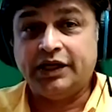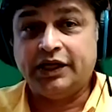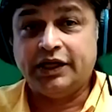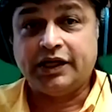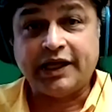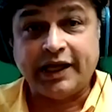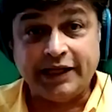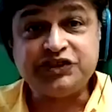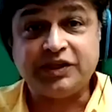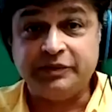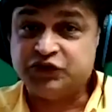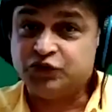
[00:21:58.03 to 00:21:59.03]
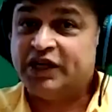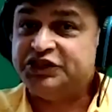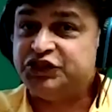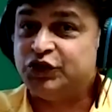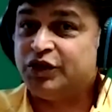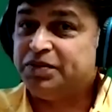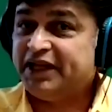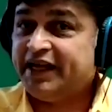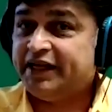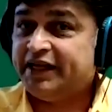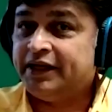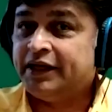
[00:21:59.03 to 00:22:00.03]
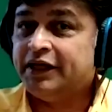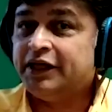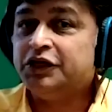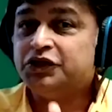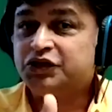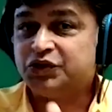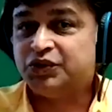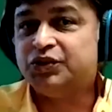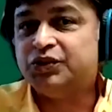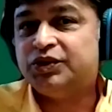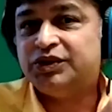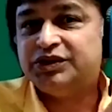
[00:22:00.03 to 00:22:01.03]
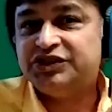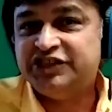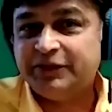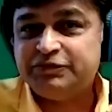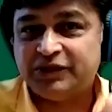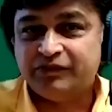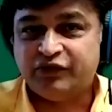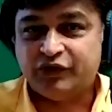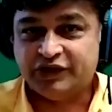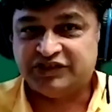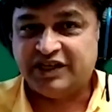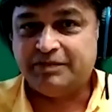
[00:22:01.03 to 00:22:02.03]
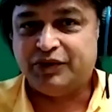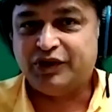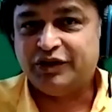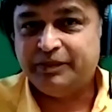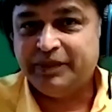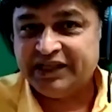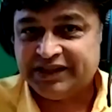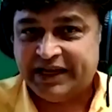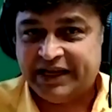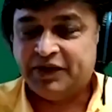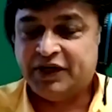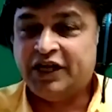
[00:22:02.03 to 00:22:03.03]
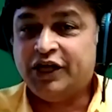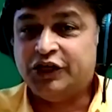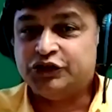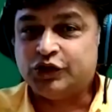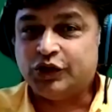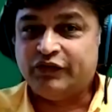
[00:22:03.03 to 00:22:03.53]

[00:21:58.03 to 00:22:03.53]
calcium is what you're applying through gypsum, for example, or beet lime. So if